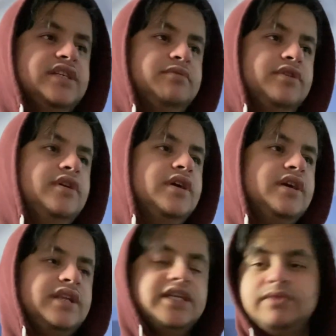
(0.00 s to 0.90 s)
but
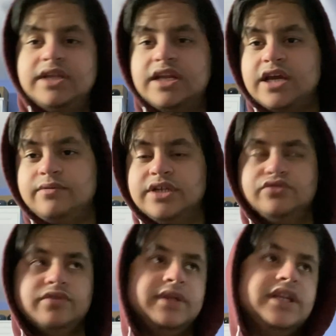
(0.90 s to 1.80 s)
that's what they like when they're dribbling.